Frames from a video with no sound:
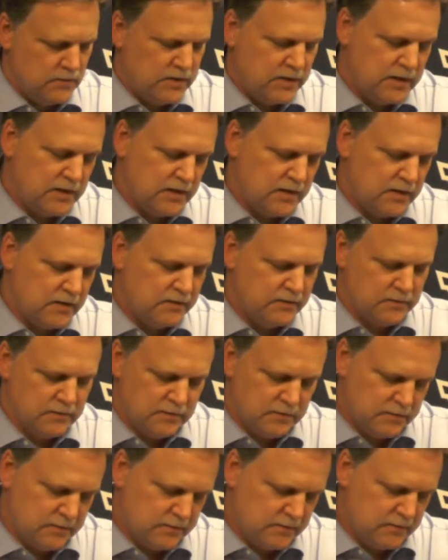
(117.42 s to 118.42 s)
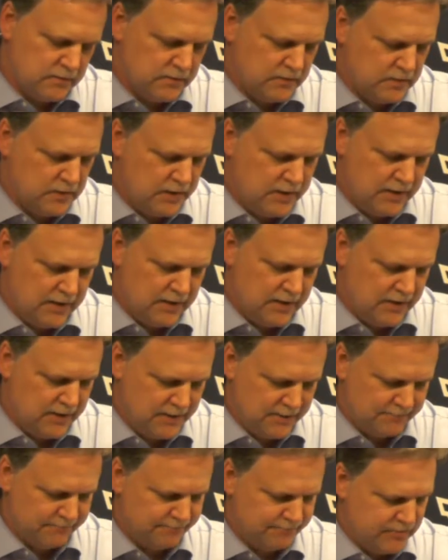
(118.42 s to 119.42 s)
Well,
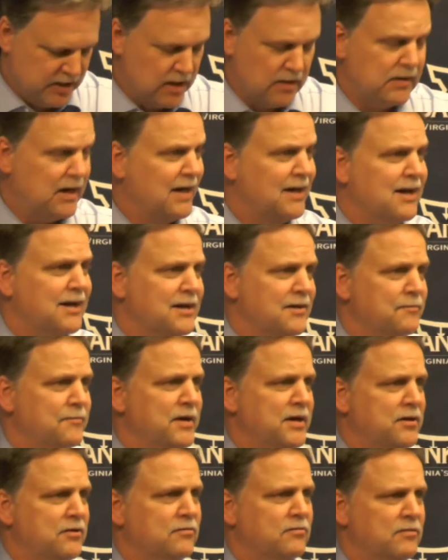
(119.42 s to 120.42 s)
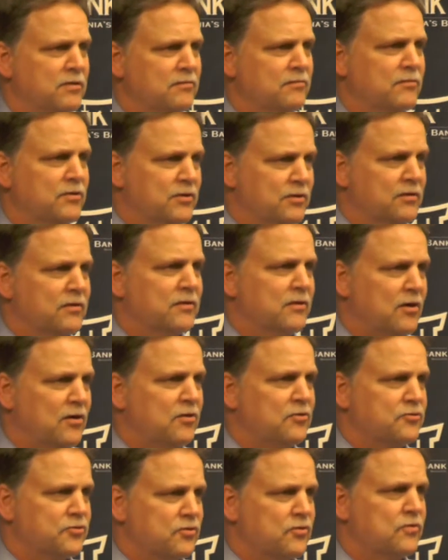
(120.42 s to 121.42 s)
no, I like it better when we're
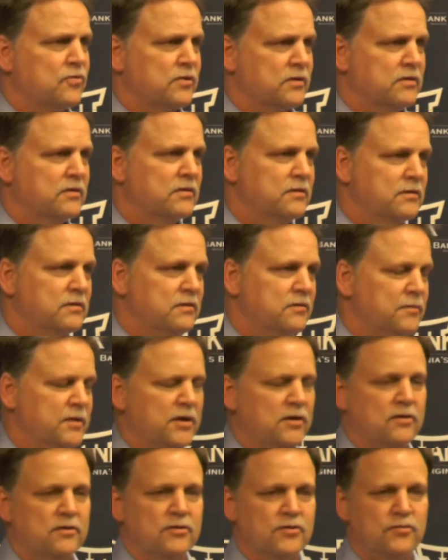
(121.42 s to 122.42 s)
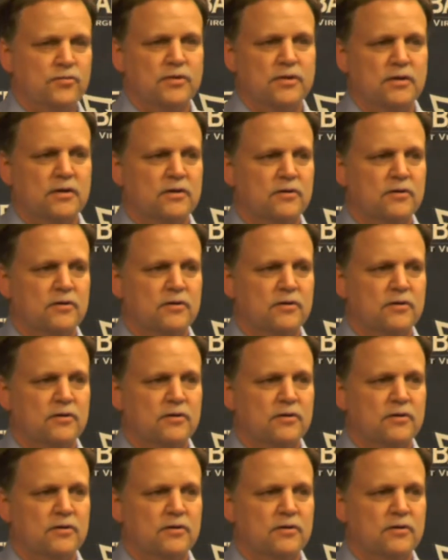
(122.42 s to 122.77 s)
all scoring, to be honest with